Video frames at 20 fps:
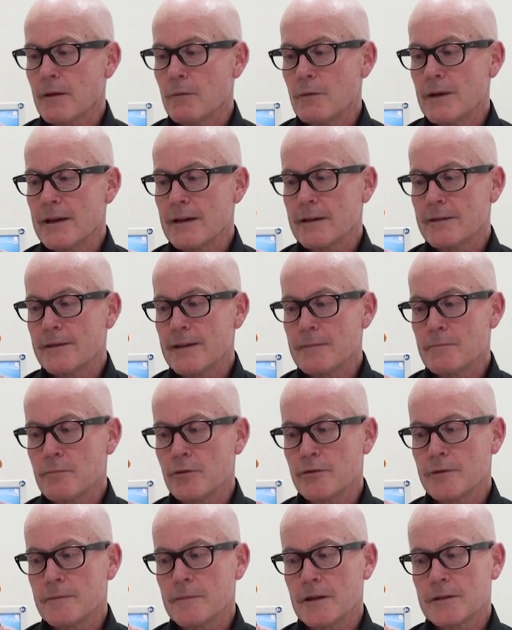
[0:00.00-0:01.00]
we can then
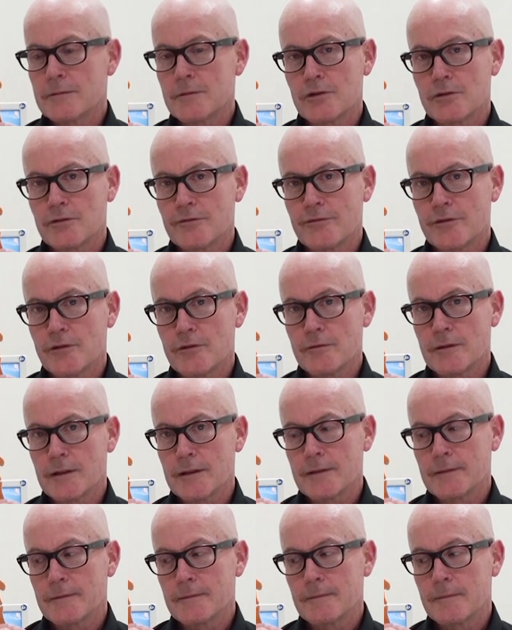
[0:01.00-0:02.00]
pull the bottom jaw forward,
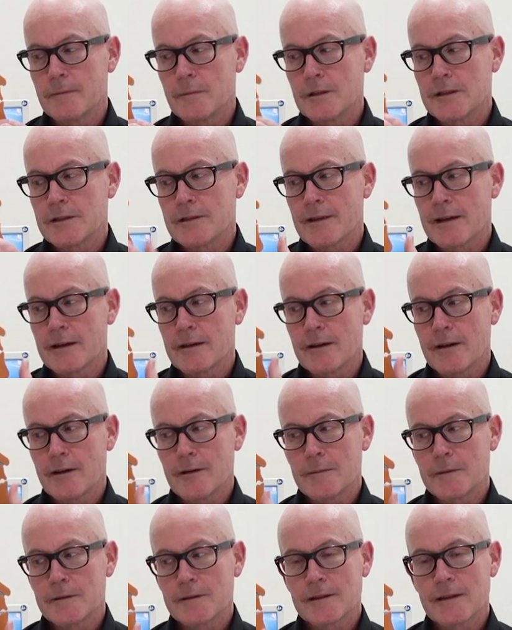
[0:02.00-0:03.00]
which then
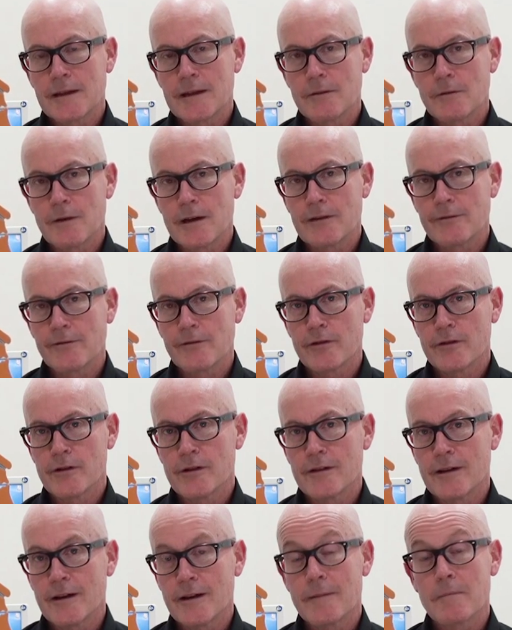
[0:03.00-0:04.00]
opens the airway
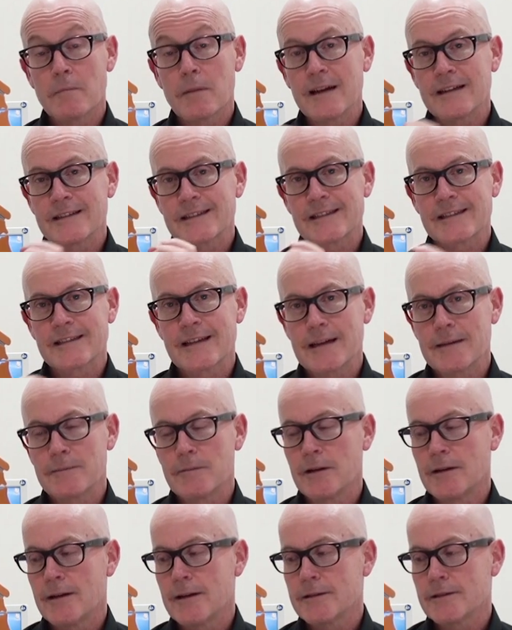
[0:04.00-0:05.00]
further, plus
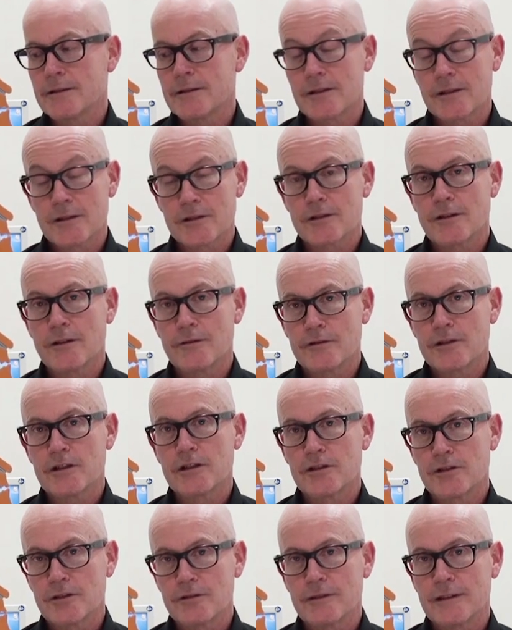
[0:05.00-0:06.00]
stabilises the soft
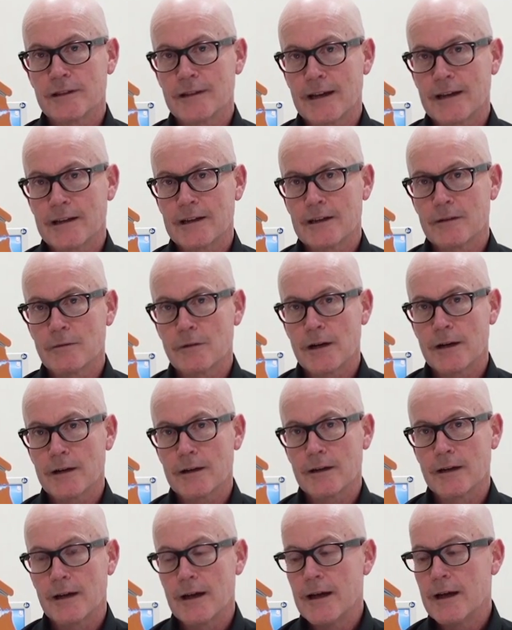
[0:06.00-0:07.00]
tissue in that
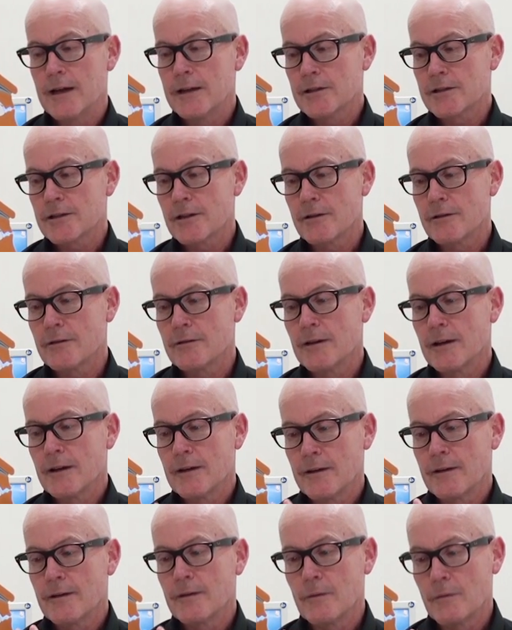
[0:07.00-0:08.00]
airway. So
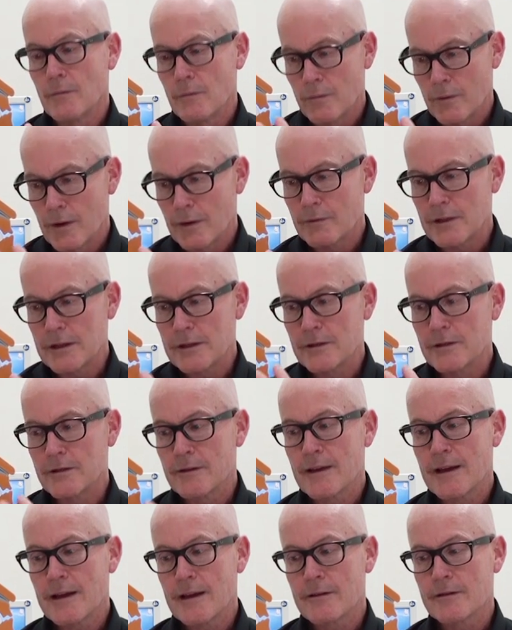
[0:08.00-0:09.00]
what we do
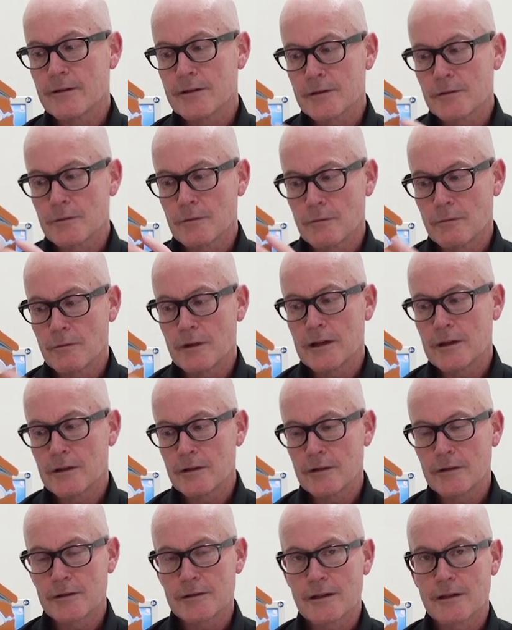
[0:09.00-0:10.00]
there is we
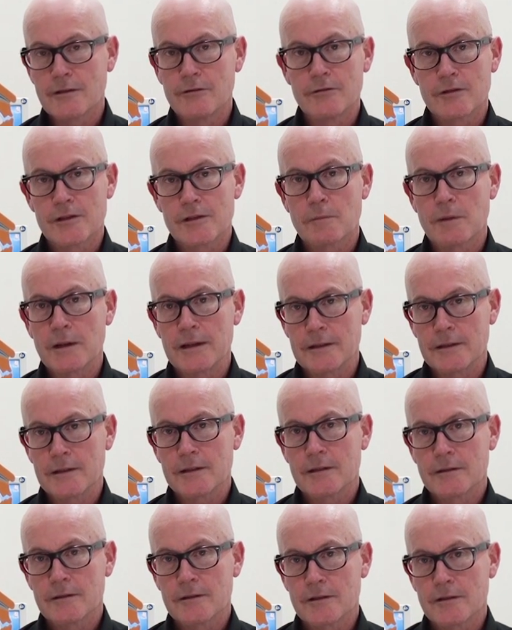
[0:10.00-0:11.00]
use a little
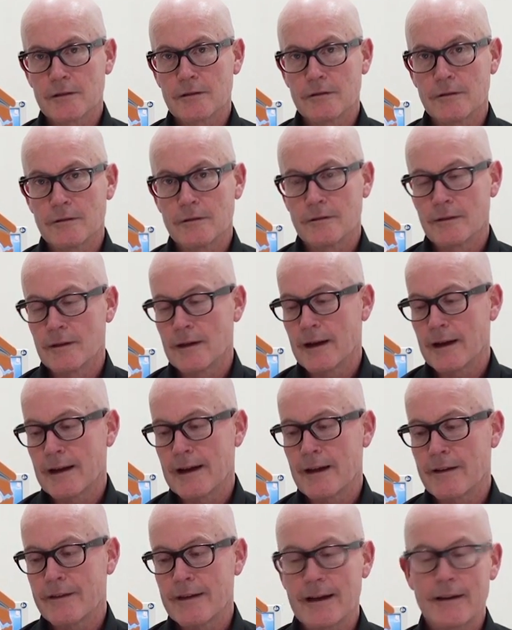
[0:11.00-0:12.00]
splint to
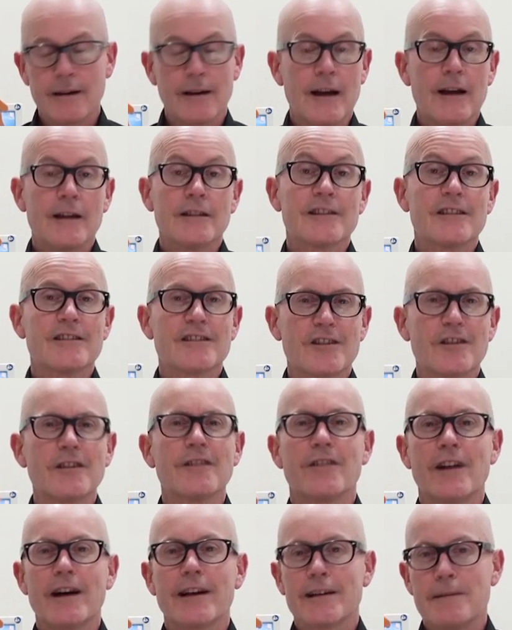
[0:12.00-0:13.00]
allow that. So it's sort
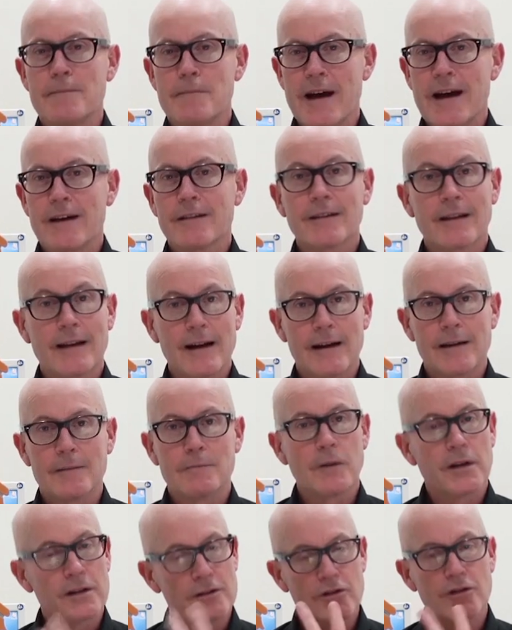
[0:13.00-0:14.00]
of like a mouth
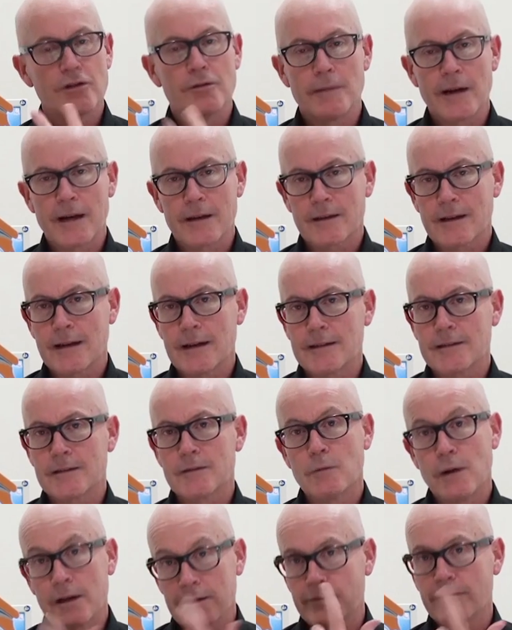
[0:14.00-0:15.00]
guard, but two mouth
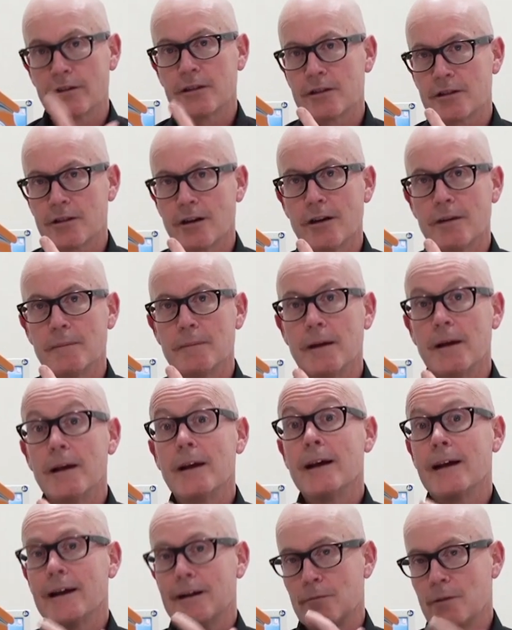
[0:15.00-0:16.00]
guards, one for the top
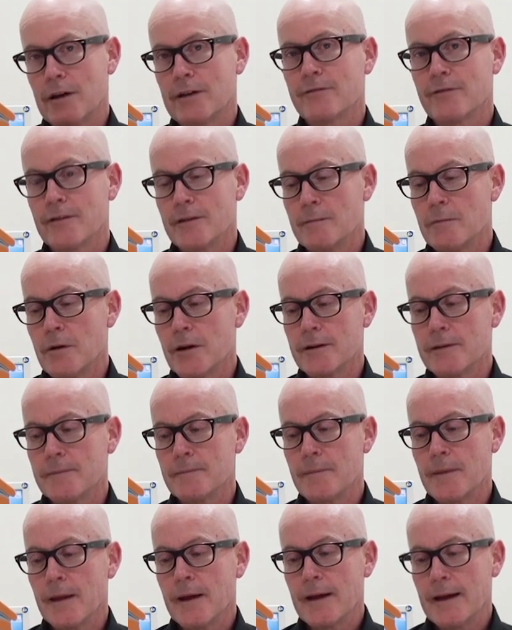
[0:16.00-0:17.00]
and one for the
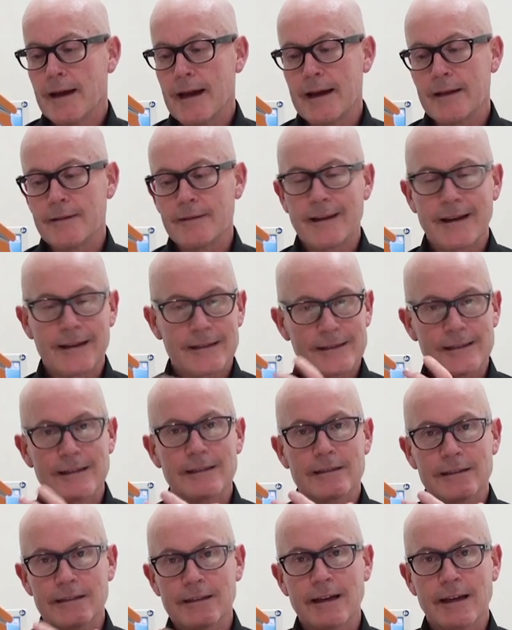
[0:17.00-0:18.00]
bottom. And they
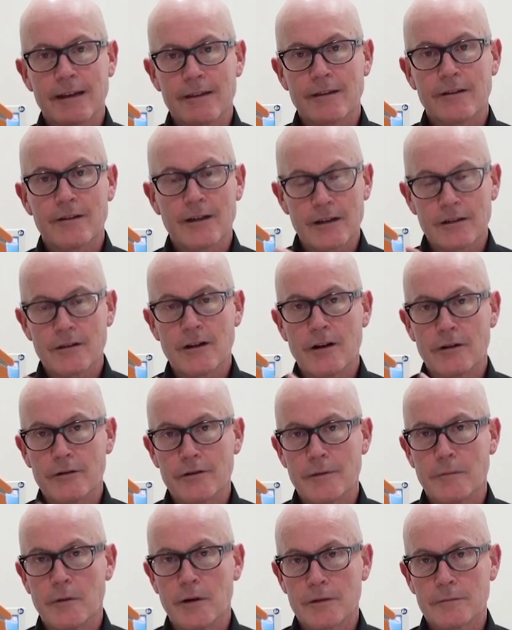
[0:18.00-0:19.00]
sit together and
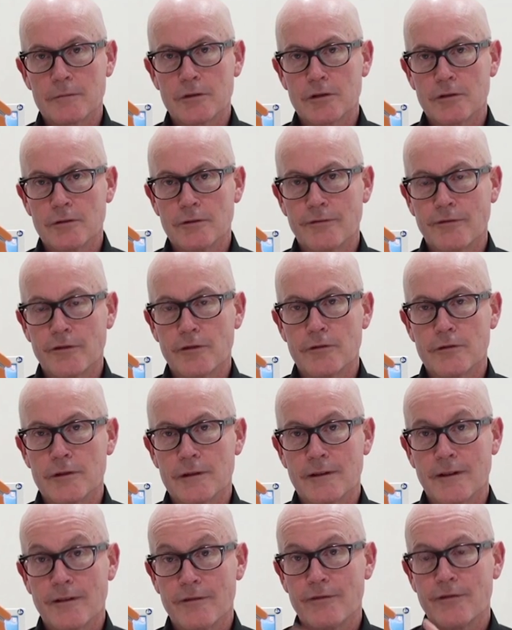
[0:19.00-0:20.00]
hold the bottom jaw
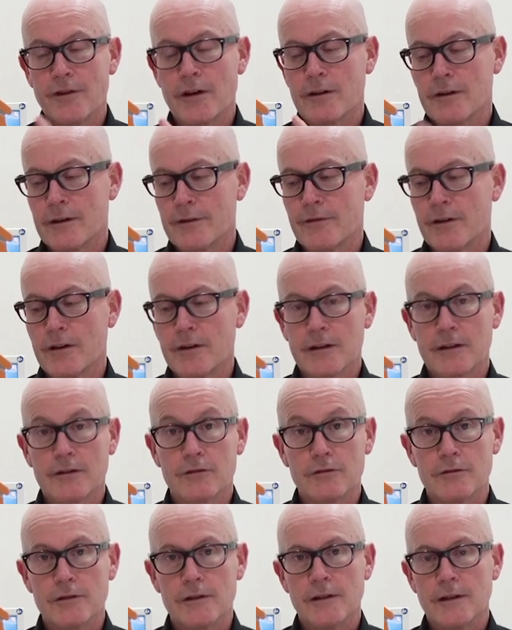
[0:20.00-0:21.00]
forward. They're very, very
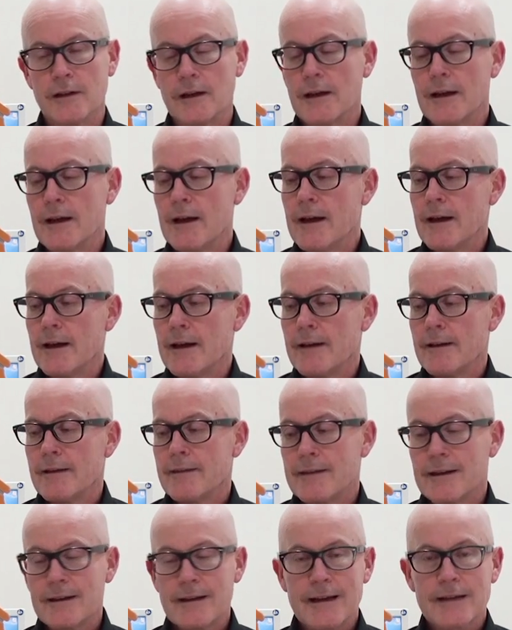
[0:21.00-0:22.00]
good.
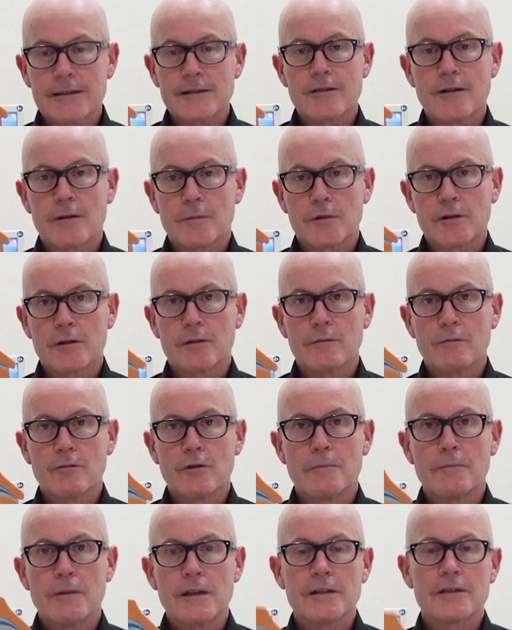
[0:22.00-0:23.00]
The next option
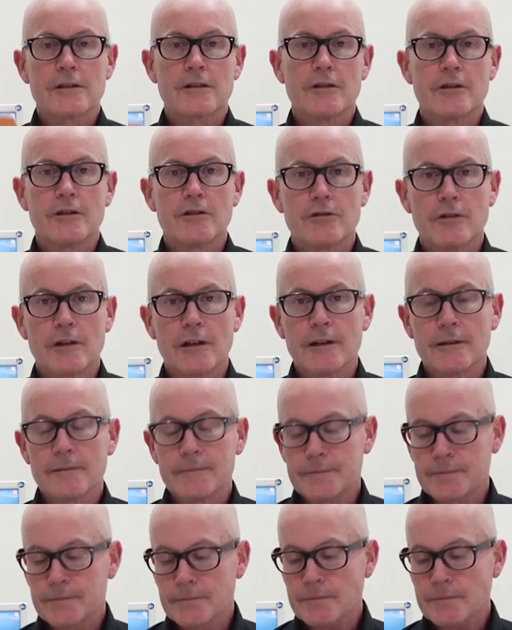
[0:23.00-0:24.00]
would be surgery.